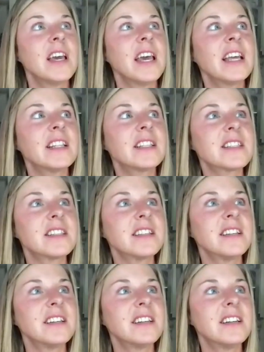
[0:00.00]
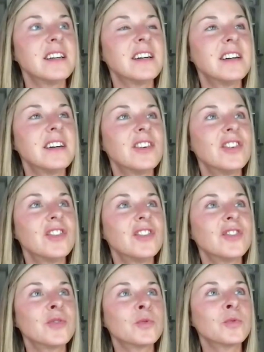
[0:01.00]
it's
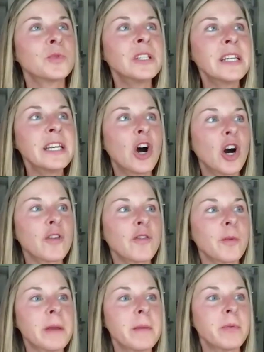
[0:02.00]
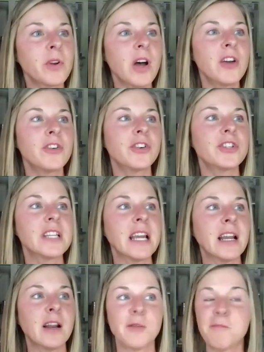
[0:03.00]
really hard for people to
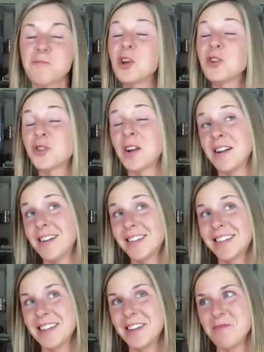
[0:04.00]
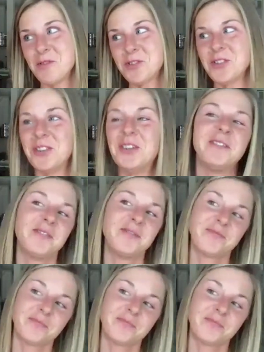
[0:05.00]
understand, try not to get emotional,